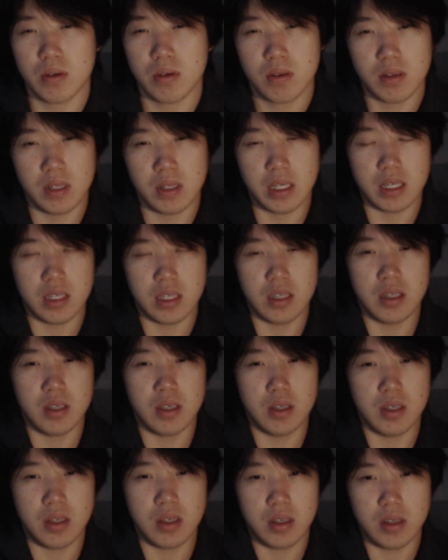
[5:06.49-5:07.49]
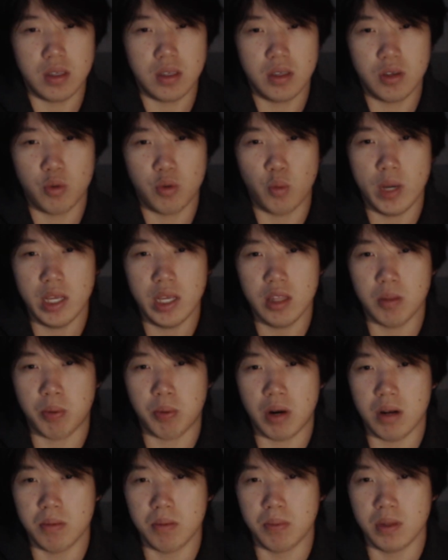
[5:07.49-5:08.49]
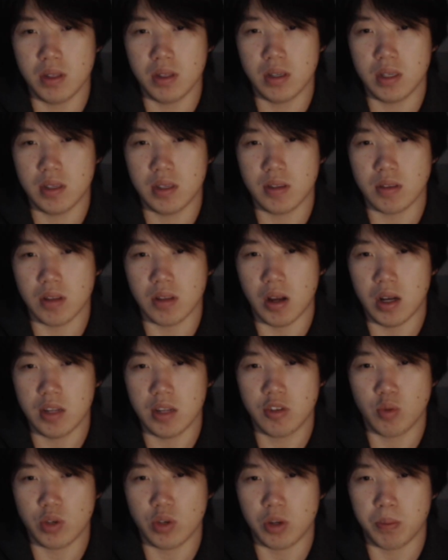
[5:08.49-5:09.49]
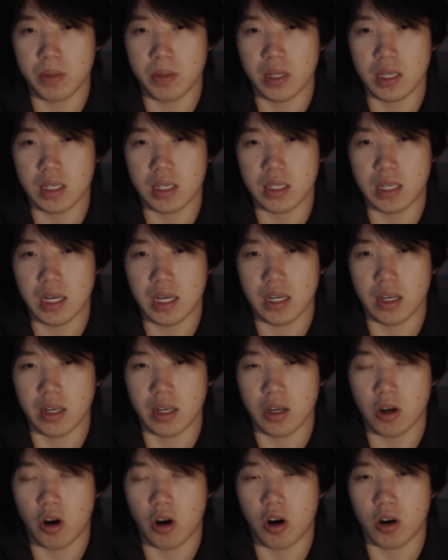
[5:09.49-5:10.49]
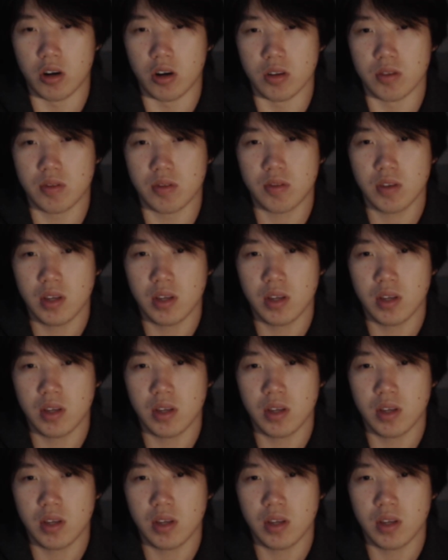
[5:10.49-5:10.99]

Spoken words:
Like you weigh the probabilities and odds when you're playing a deck of cards,